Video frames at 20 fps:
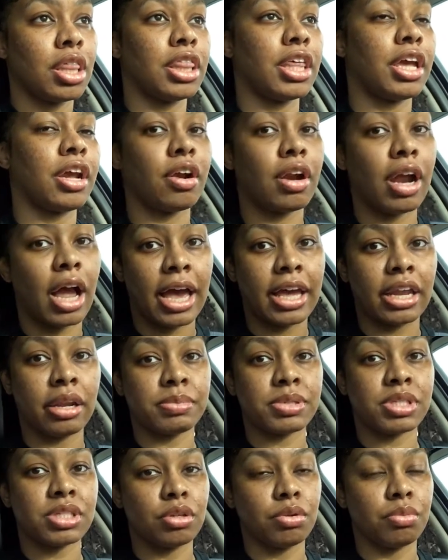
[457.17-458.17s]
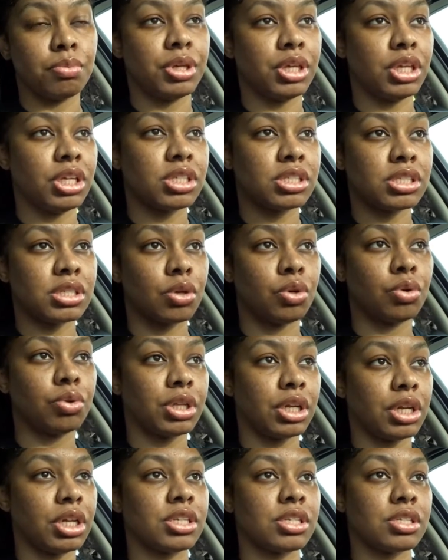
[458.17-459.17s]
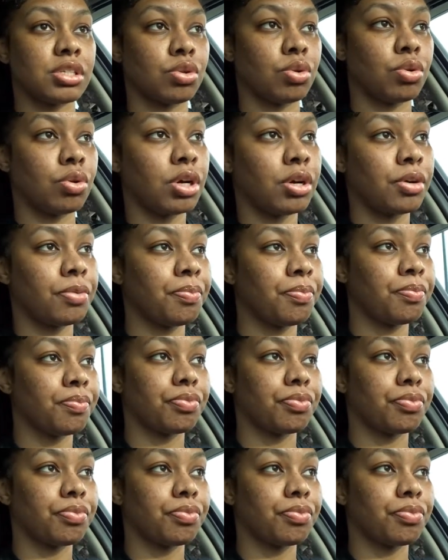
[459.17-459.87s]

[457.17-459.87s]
their items to be sold in his store,